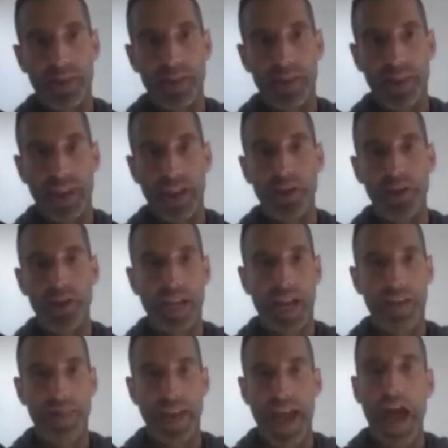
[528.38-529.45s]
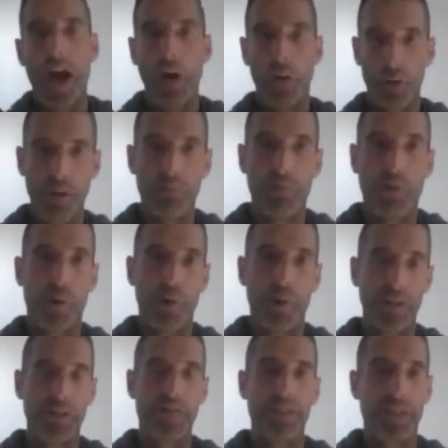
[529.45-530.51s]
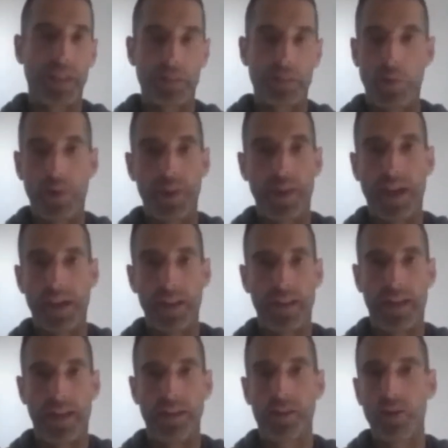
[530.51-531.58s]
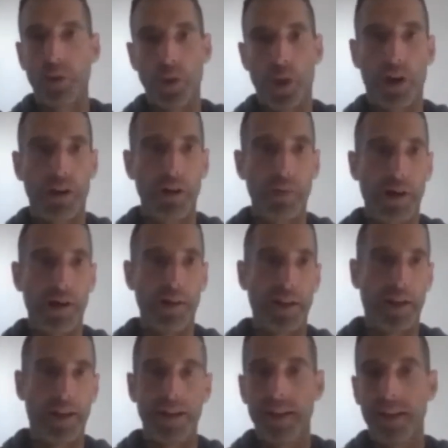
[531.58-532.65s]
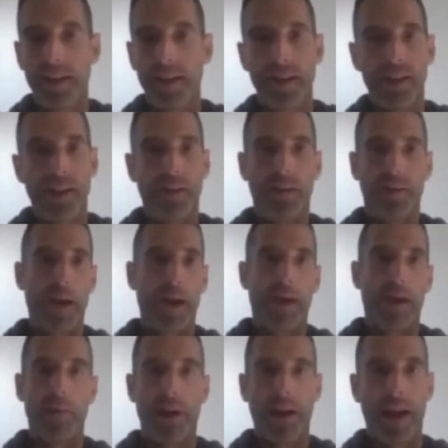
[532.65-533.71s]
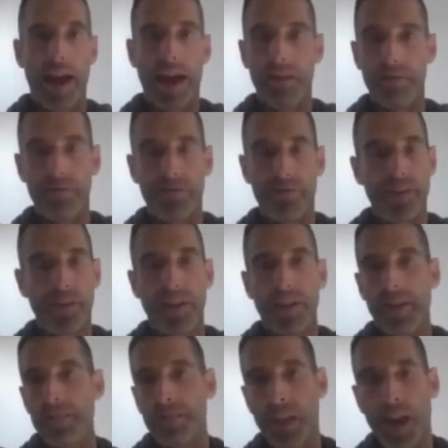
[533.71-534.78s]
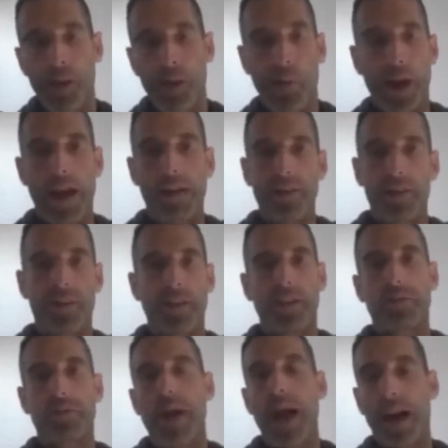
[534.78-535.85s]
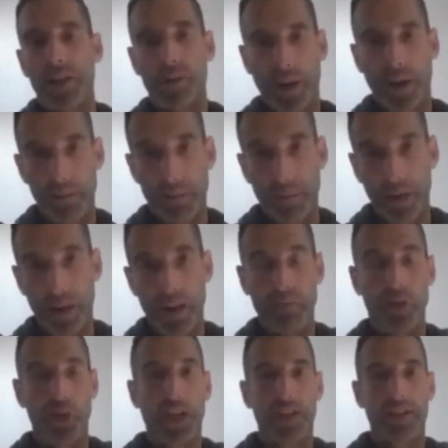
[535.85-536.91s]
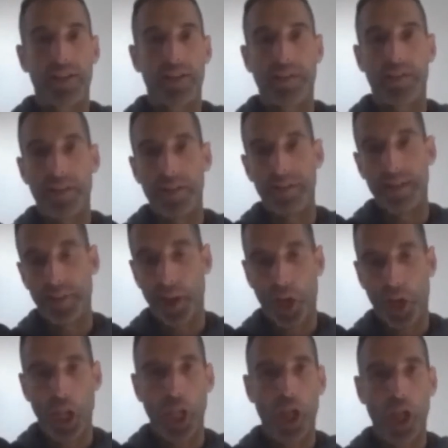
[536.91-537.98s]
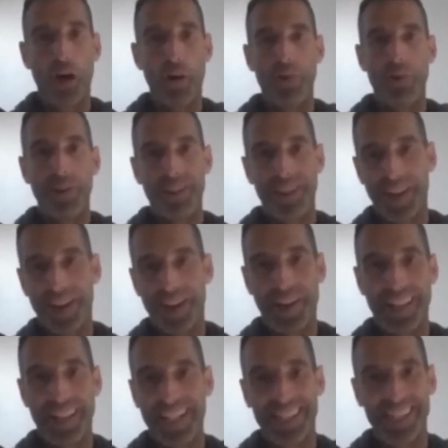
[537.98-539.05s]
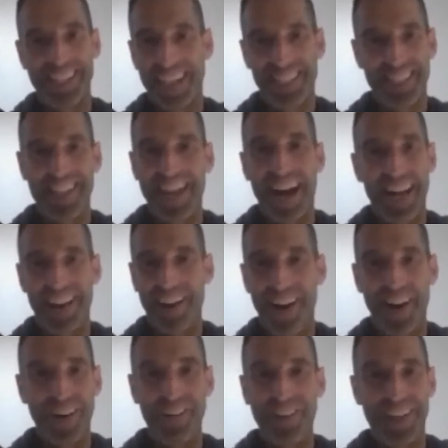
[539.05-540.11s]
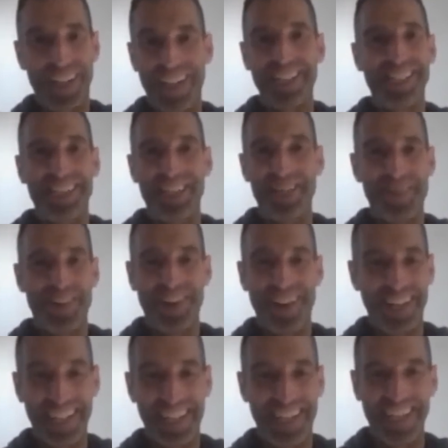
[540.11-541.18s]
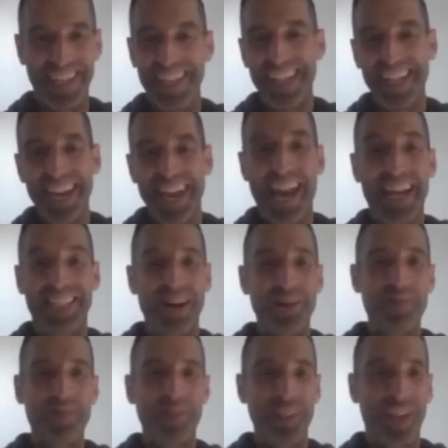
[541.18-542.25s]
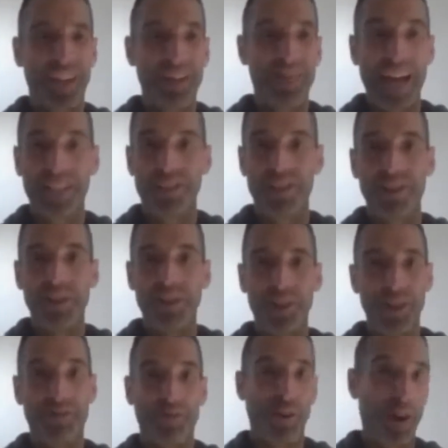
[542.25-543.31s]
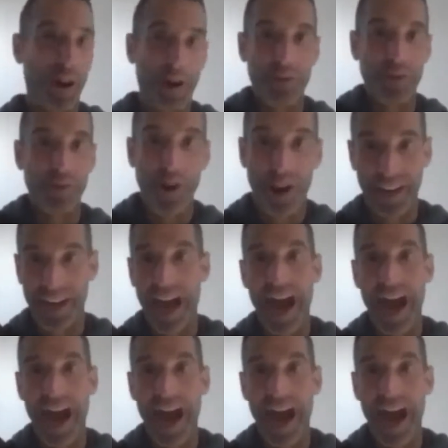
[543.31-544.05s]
they understand the health component of this thing more than anything. It's no longer about like, look, man, I want to have a 6-pack so I can pick up chicks at the club. Like that's not at all what it is anymore. And I tell people, like, if that's who you're looking for, I'm the wrong